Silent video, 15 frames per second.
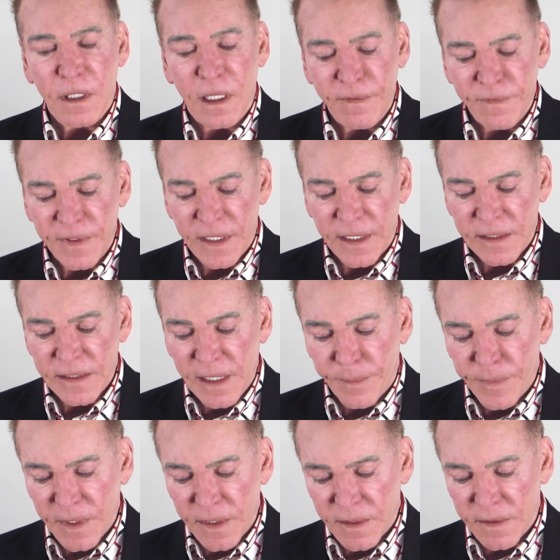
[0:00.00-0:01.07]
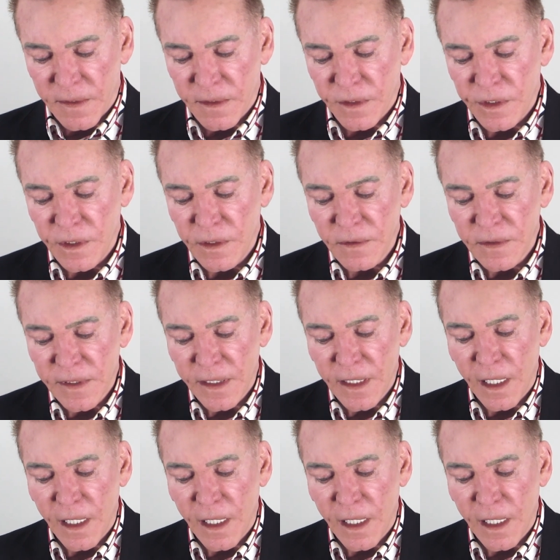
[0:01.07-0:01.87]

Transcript: Love and acceptance. She said,